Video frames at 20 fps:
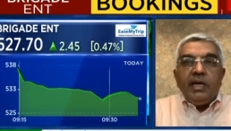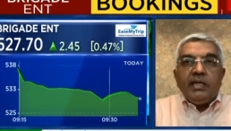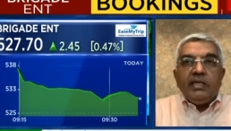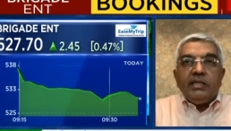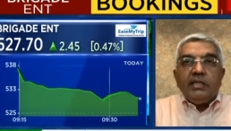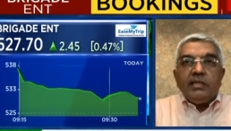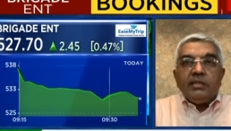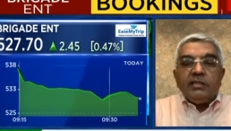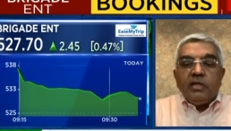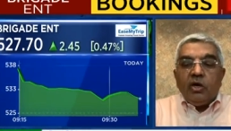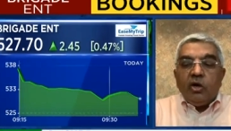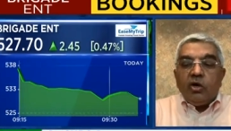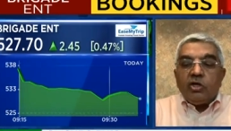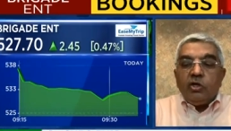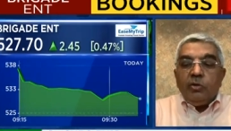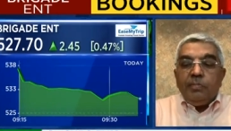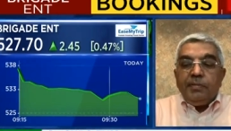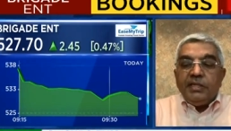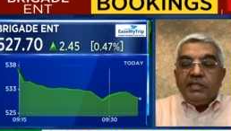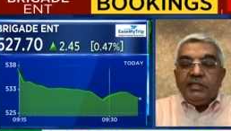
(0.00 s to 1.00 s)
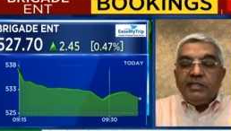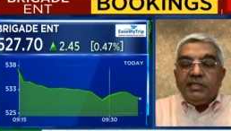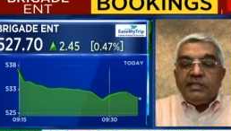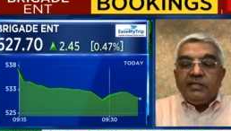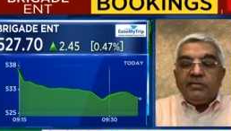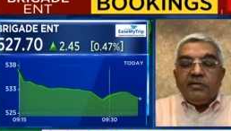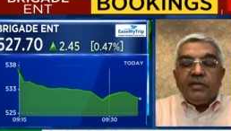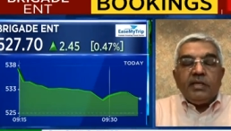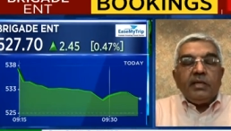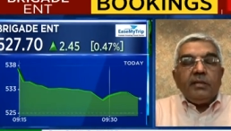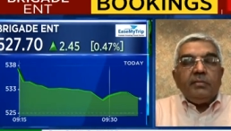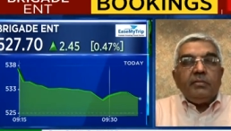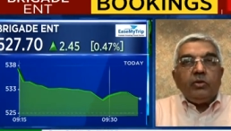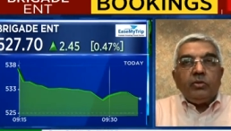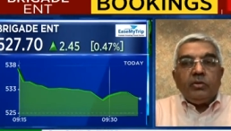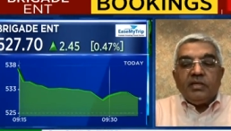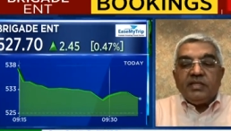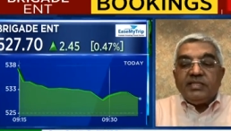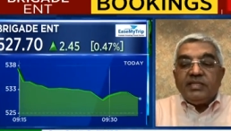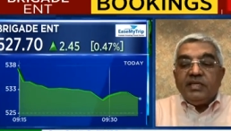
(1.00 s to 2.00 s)
and the occupancies were
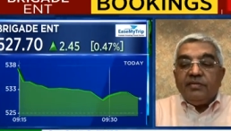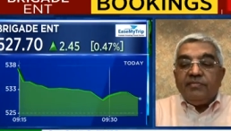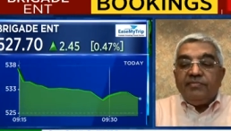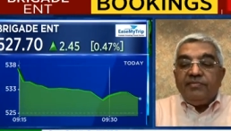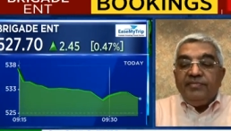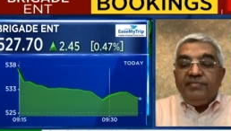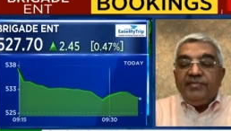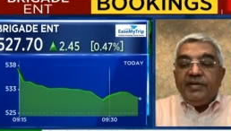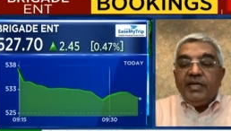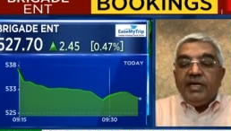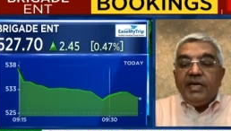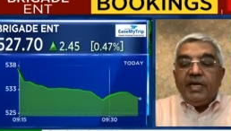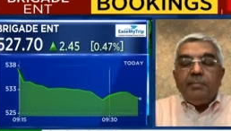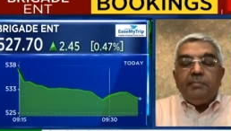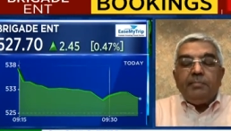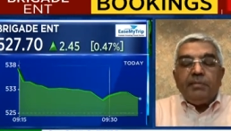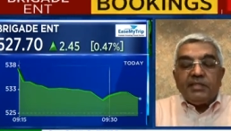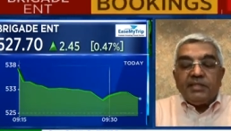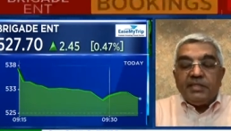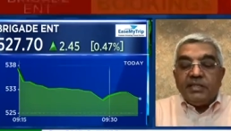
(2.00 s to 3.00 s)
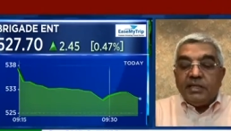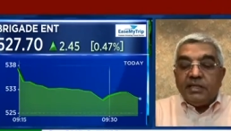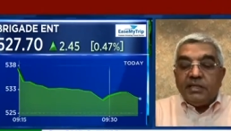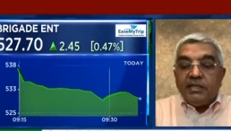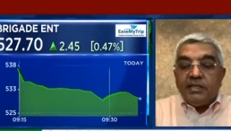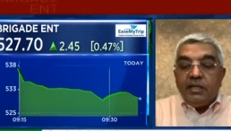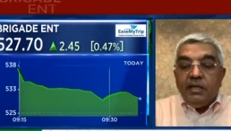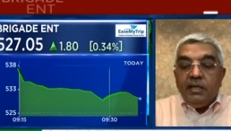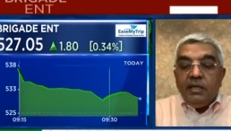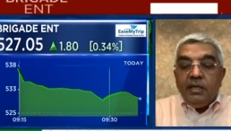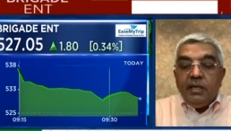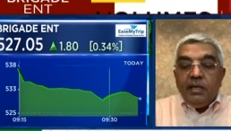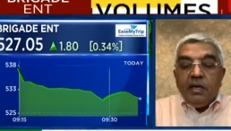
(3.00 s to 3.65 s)
about 59%